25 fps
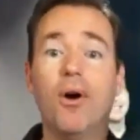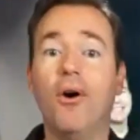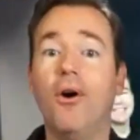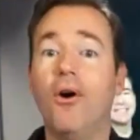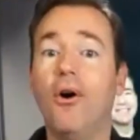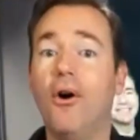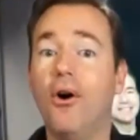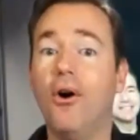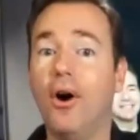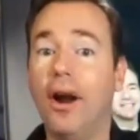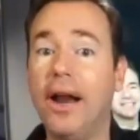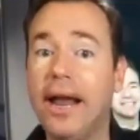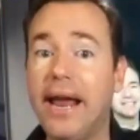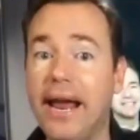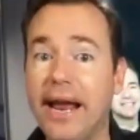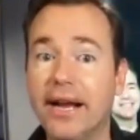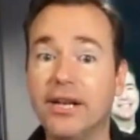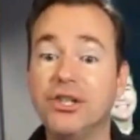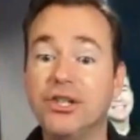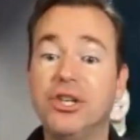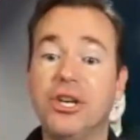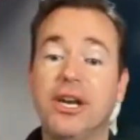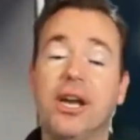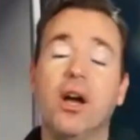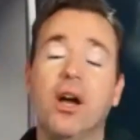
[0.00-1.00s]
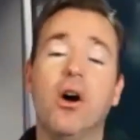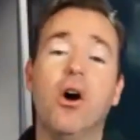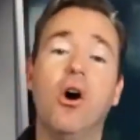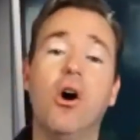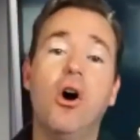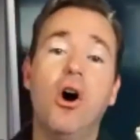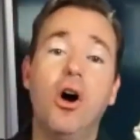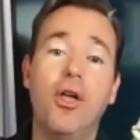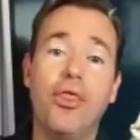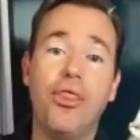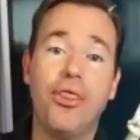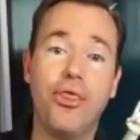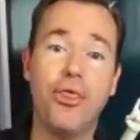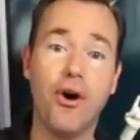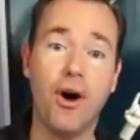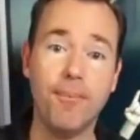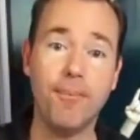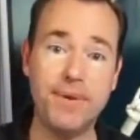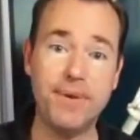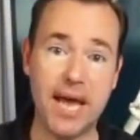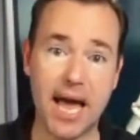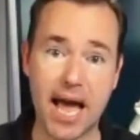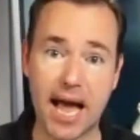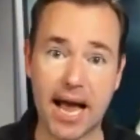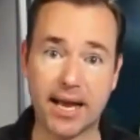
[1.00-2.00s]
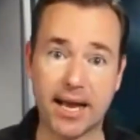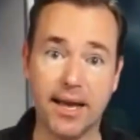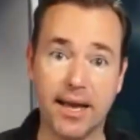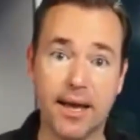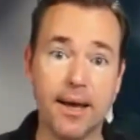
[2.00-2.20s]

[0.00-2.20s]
on Angie, on Thumbtack?